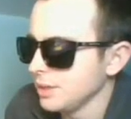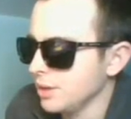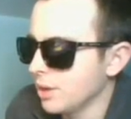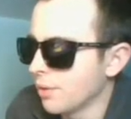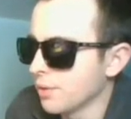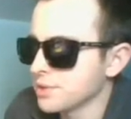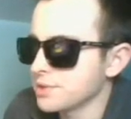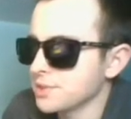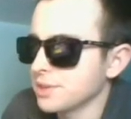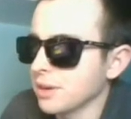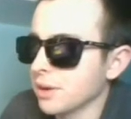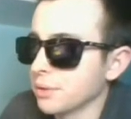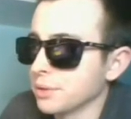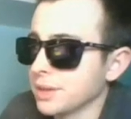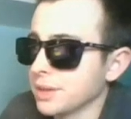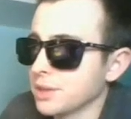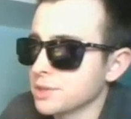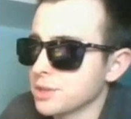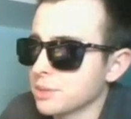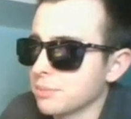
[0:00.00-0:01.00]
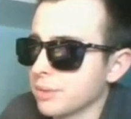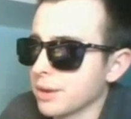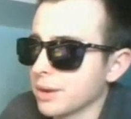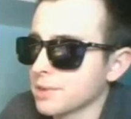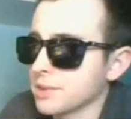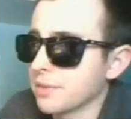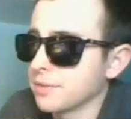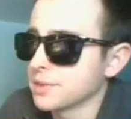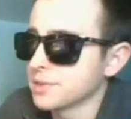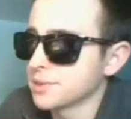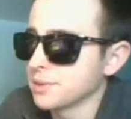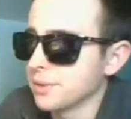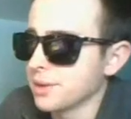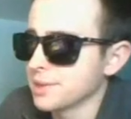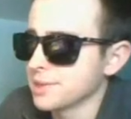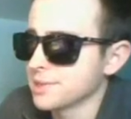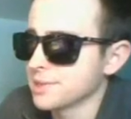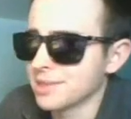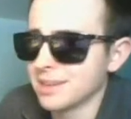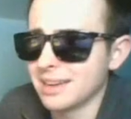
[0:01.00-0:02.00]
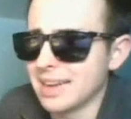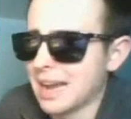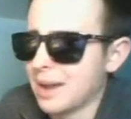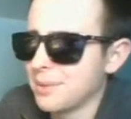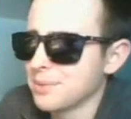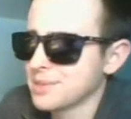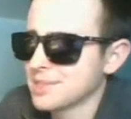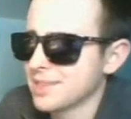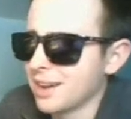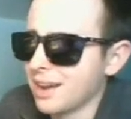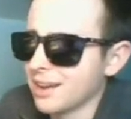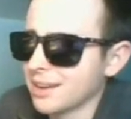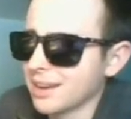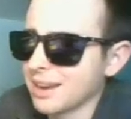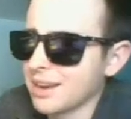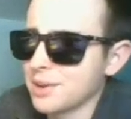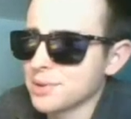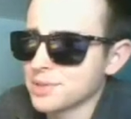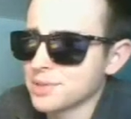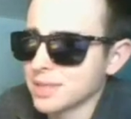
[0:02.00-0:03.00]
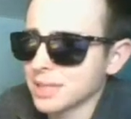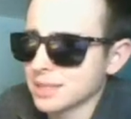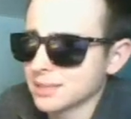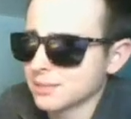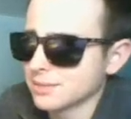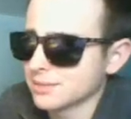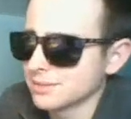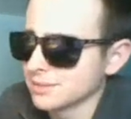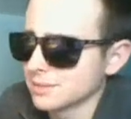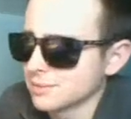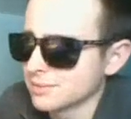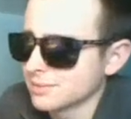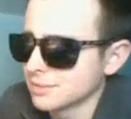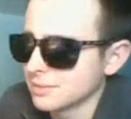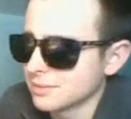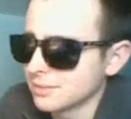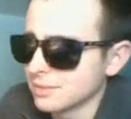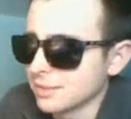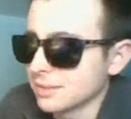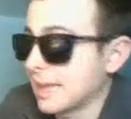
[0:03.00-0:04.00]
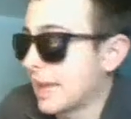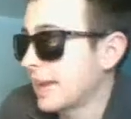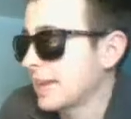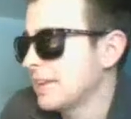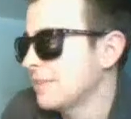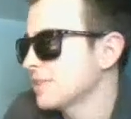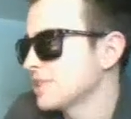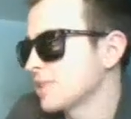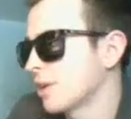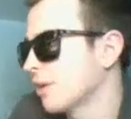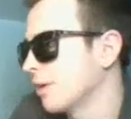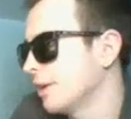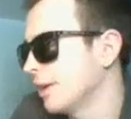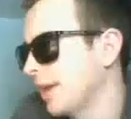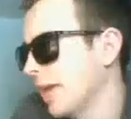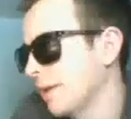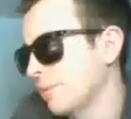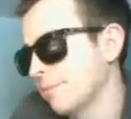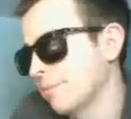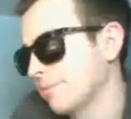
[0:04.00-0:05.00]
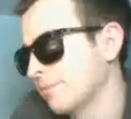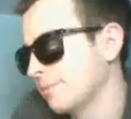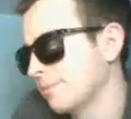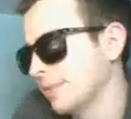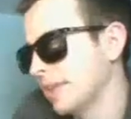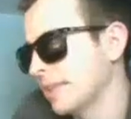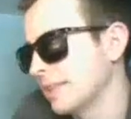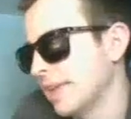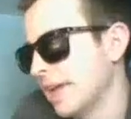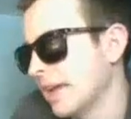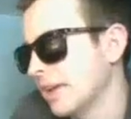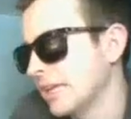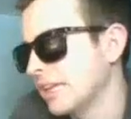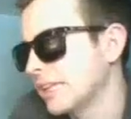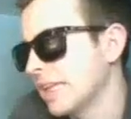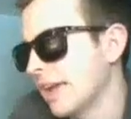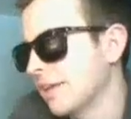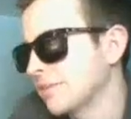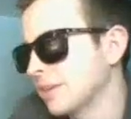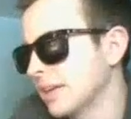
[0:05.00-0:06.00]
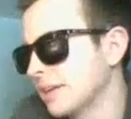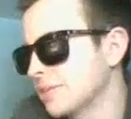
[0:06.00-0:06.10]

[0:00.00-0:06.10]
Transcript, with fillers: Only interesting players up is Lucas. How is Ta not interesting? They hadn't even started a game. They have not